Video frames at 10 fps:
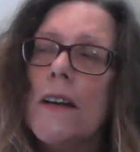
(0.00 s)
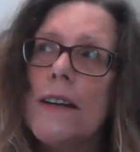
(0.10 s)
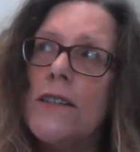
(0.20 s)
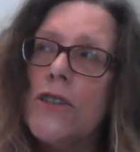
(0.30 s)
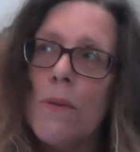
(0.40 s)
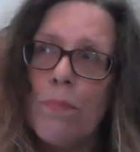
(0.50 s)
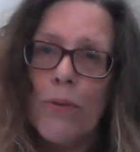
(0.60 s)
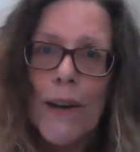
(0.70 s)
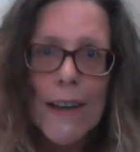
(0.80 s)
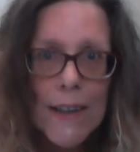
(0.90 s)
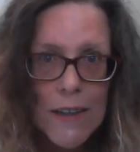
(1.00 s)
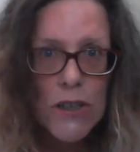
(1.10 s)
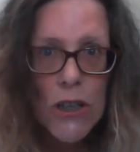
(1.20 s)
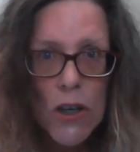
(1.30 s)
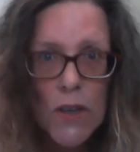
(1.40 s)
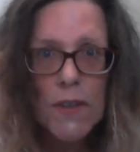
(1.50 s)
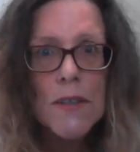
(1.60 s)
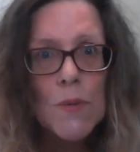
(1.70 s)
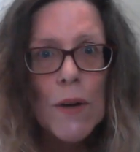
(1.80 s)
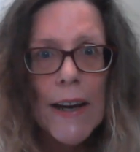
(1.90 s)
is to bring it into you
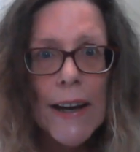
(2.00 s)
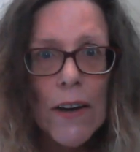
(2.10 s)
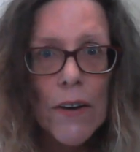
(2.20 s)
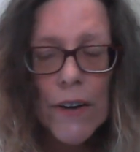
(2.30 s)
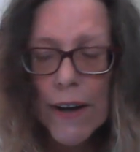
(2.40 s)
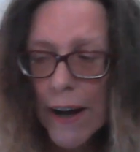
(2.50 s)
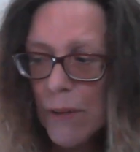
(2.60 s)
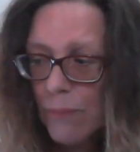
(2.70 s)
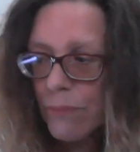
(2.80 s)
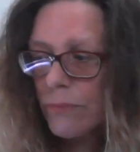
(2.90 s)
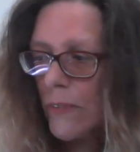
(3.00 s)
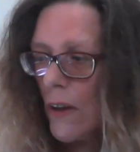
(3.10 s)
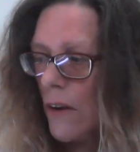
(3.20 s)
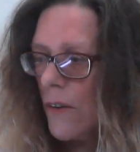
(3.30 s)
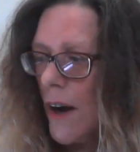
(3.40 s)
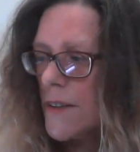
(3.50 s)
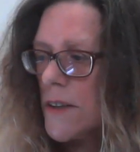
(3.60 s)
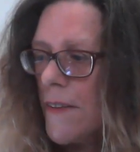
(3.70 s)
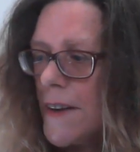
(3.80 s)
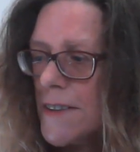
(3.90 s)
this week, okay? All right,
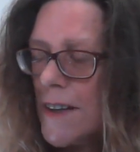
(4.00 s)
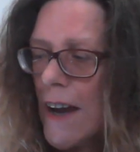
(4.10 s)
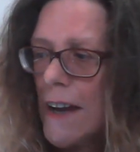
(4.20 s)
so that's the